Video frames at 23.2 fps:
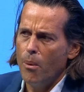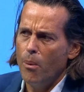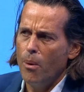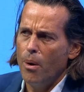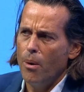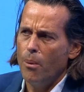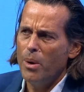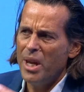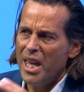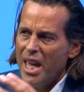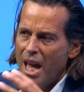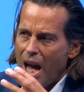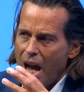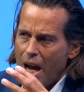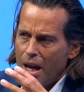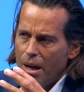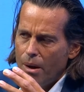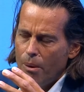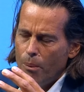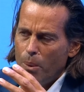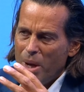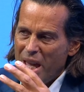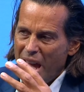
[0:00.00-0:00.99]
we
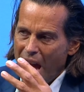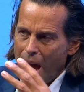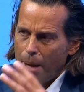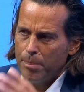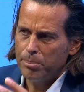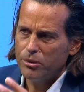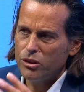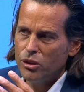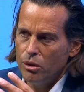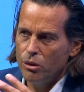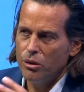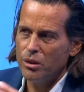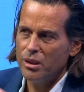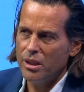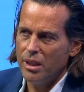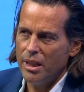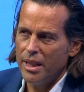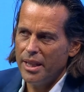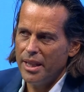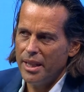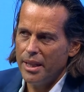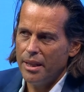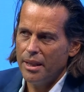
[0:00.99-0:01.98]
we
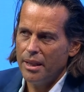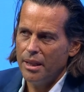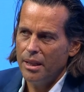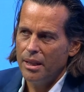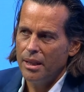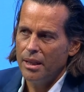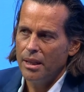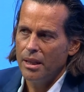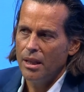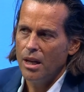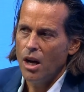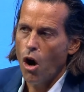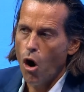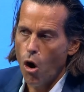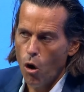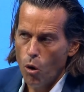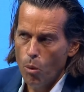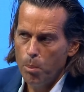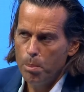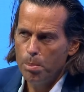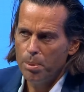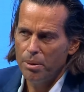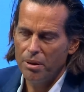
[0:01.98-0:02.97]
absolutely
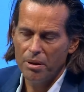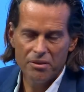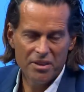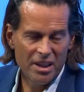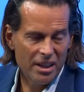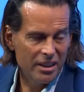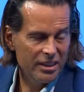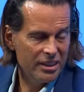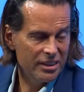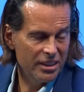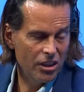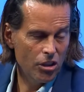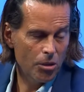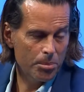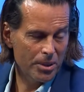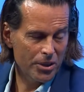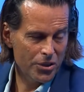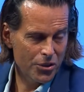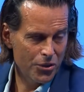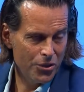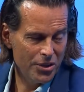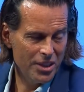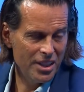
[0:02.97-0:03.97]
hope there is an
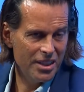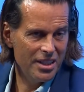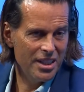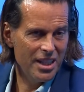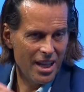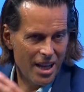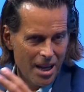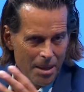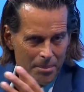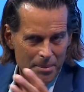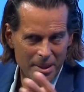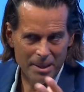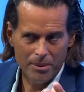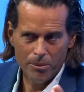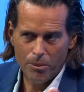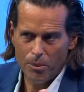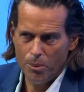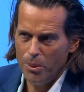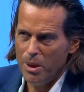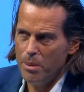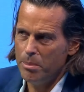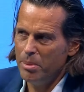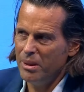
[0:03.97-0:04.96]
opportunity. I mean,
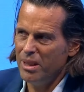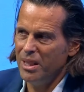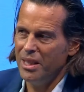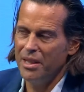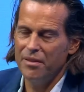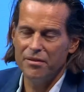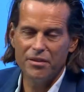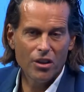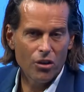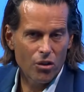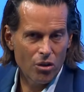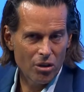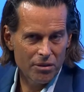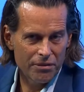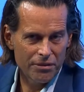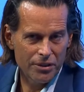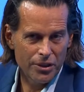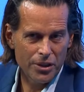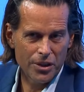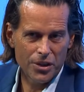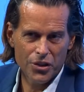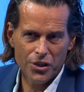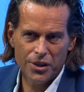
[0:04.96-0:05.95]
we believe in
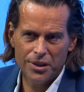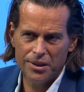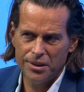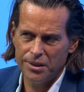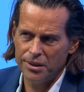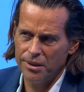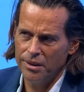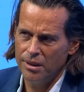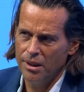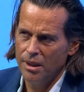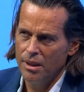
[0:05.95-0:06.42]
convergence.